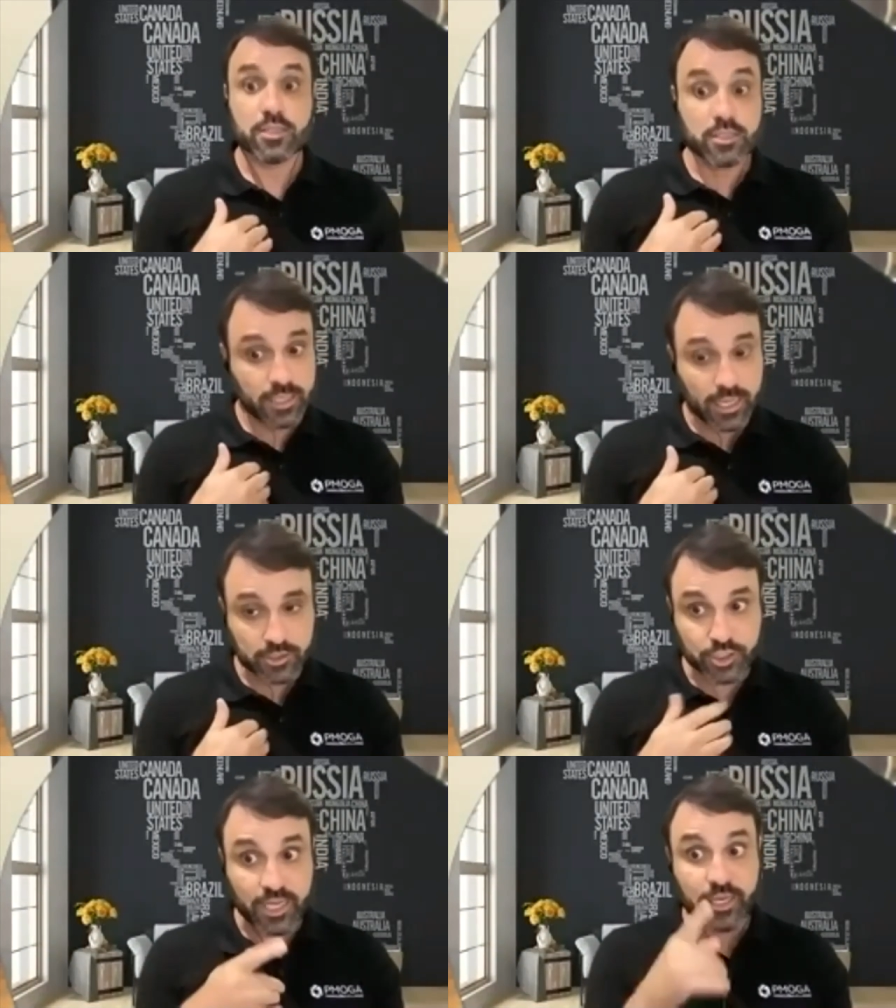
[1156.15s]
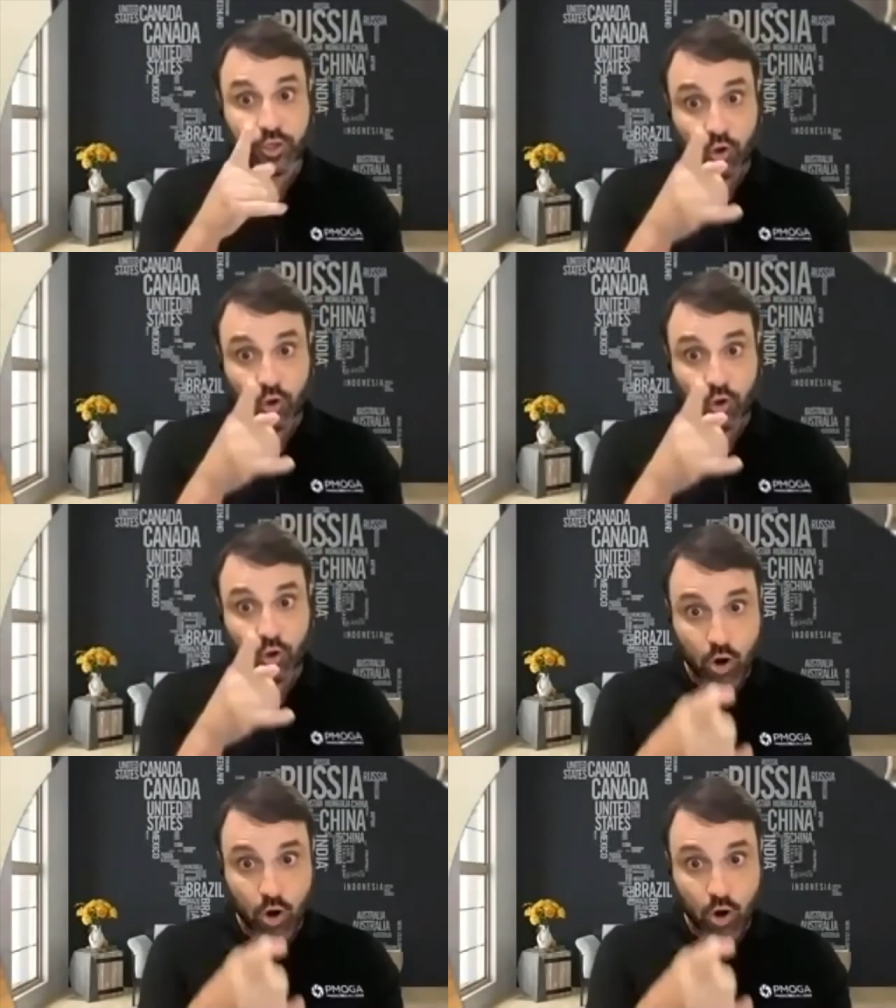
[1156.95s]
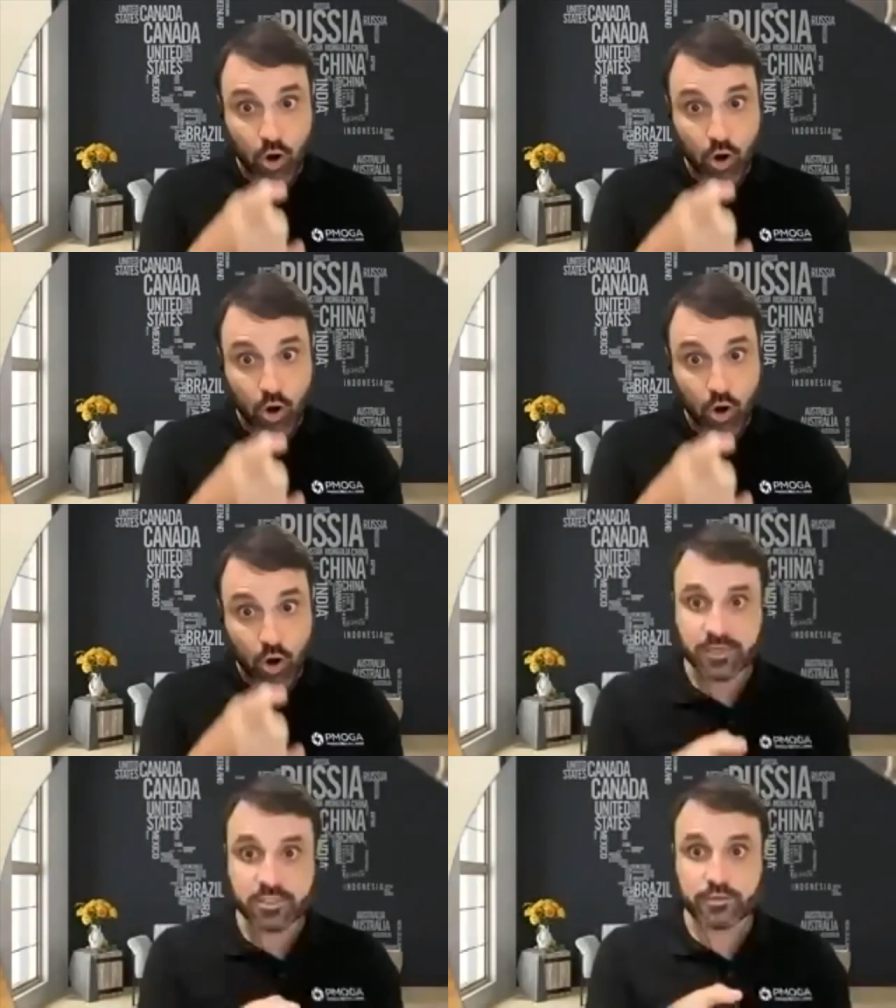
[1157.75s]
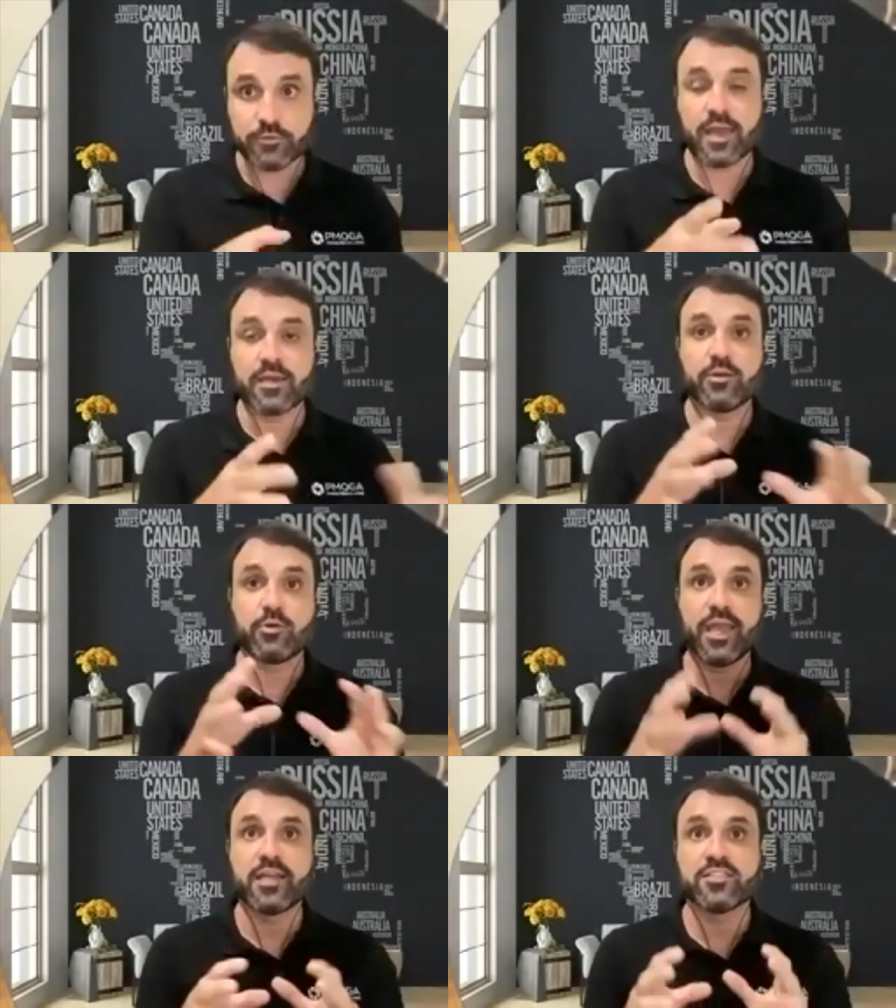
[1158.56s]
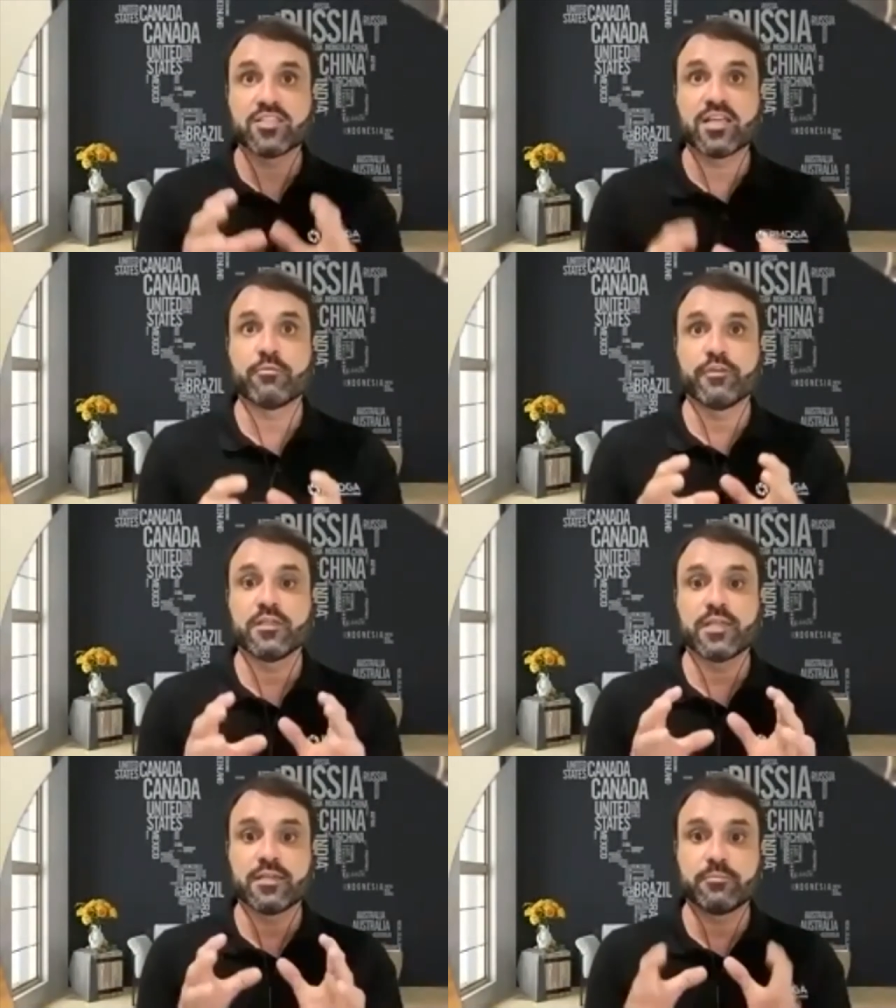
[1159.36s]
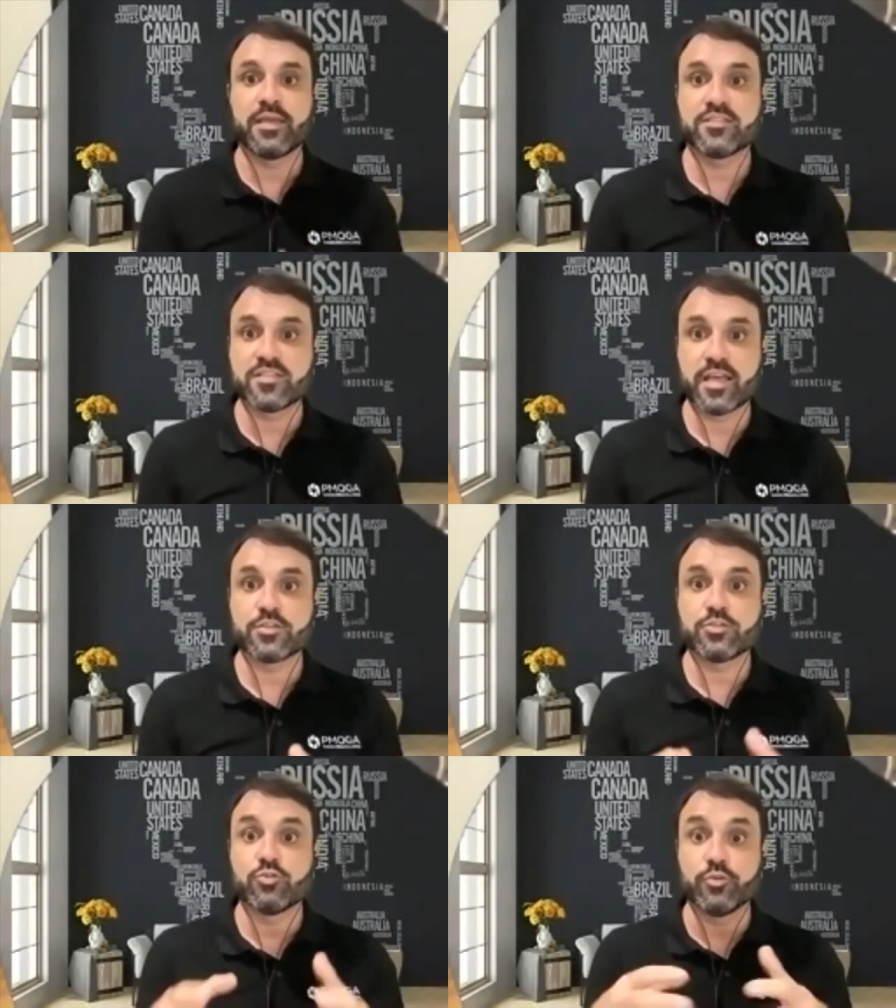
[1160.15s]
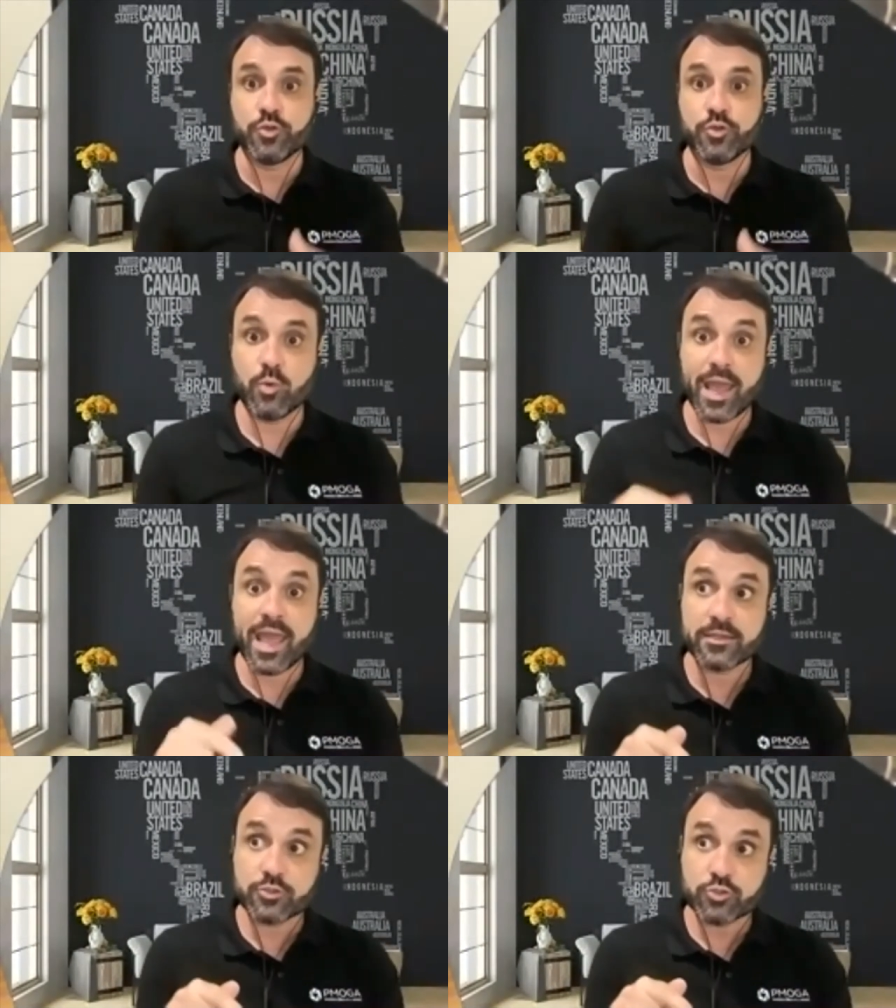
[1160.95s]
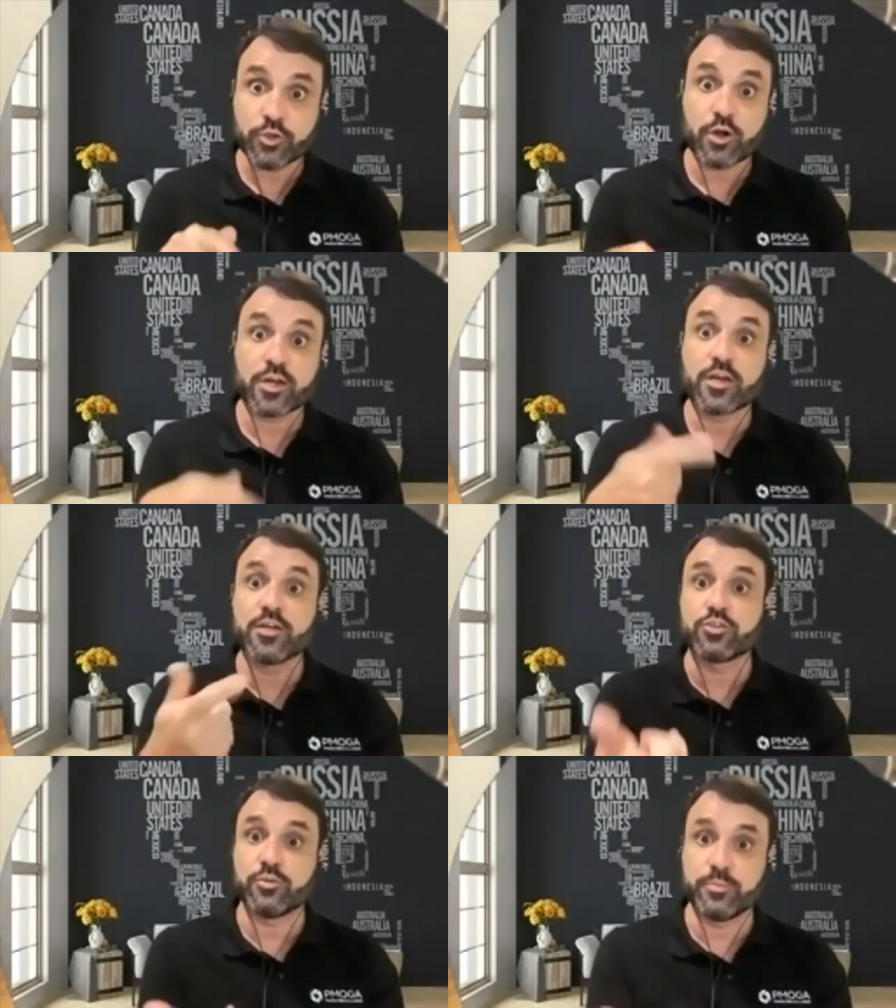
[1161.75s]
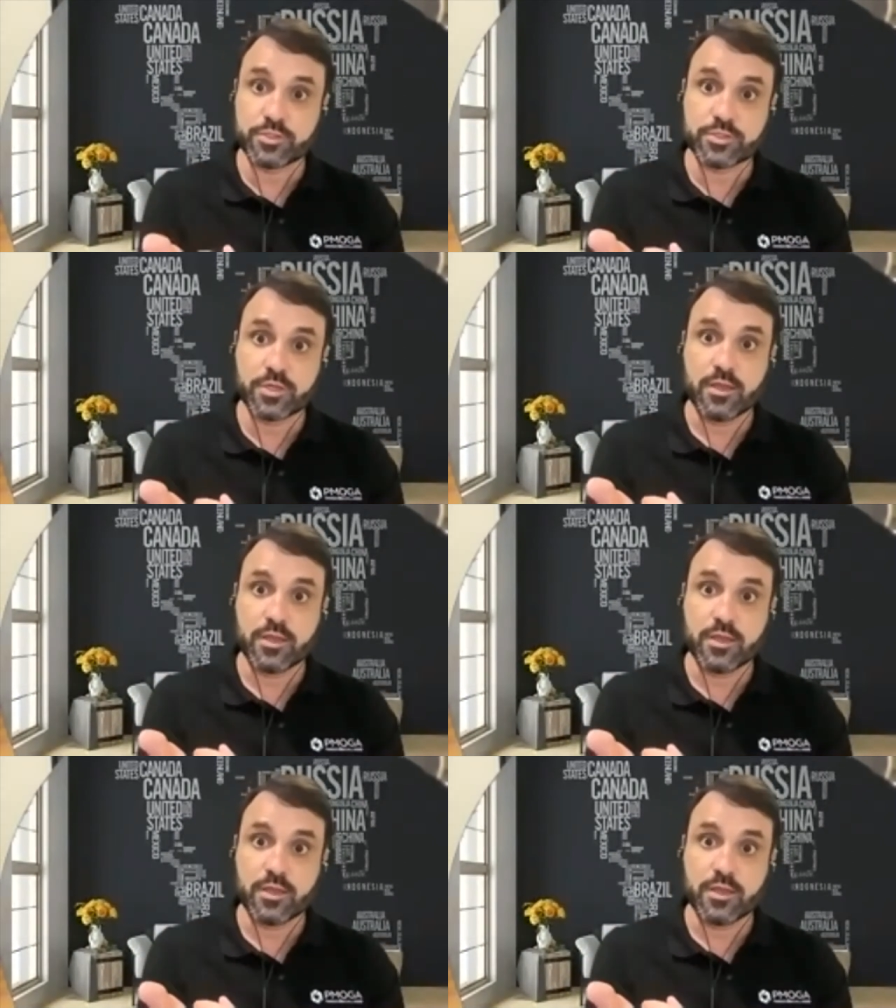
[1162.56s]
understand your own perspective, and create something that makes sense to you and to your customers,